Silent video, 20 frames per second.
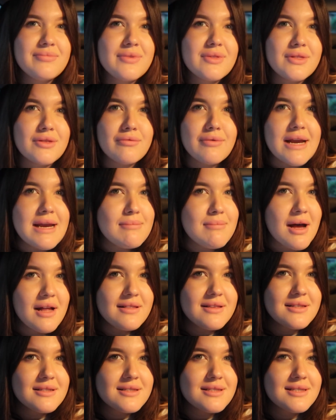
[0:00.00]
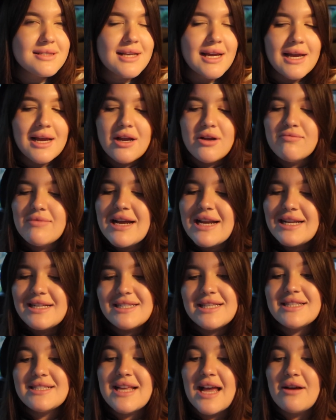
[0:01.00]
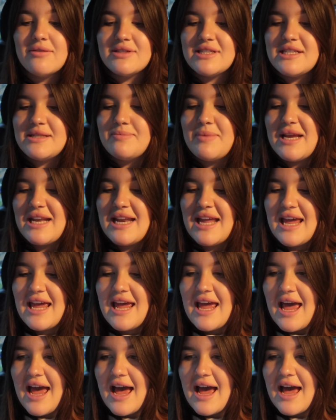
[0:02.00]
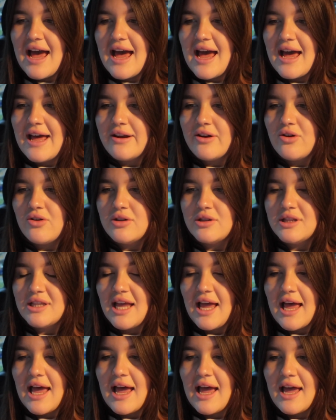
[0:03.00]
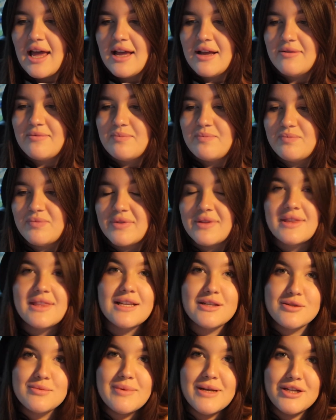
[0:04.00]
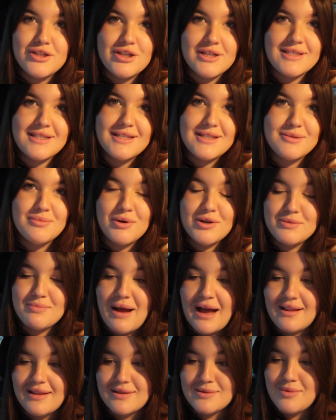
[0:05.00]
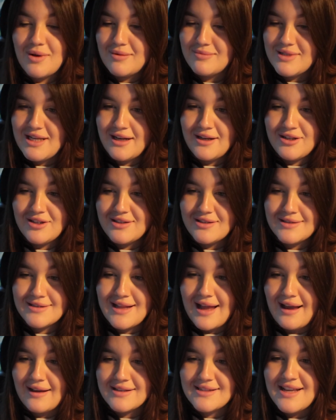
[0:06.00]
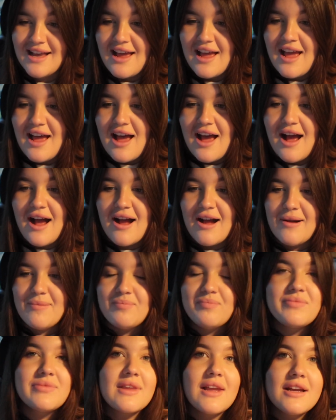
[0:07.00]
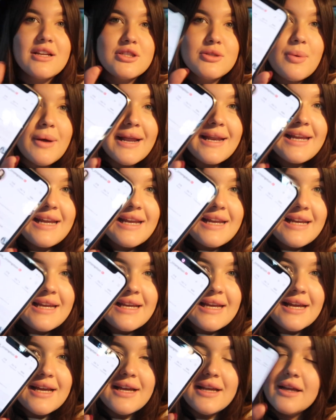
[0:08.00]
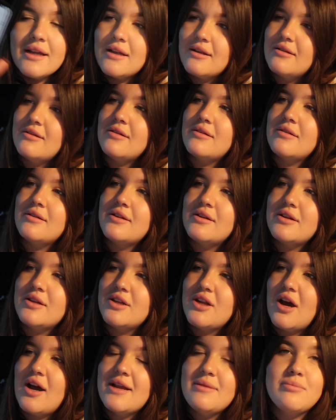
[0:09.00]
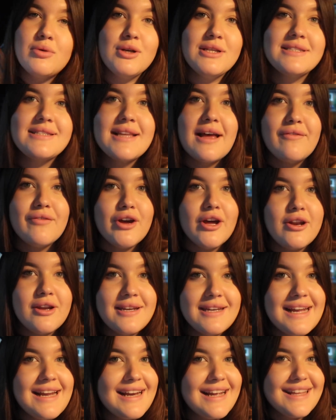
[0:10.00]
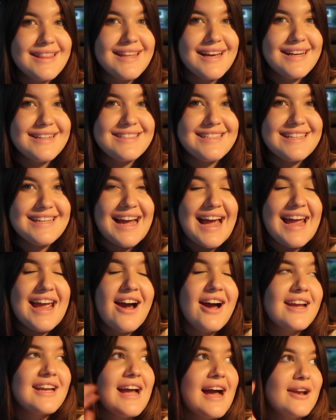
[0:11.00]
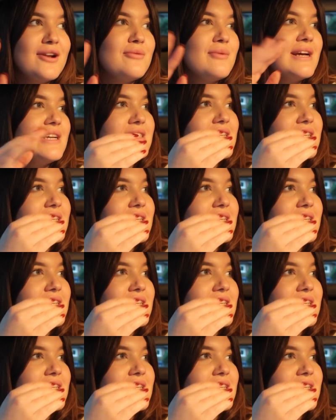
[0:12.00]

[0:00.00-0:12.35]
3 months, really, since Elsie's been here. And on there, this will be interesting to watch back, that's why I'm telling you the stats, 29.7, nearly at 30k. I cannot wait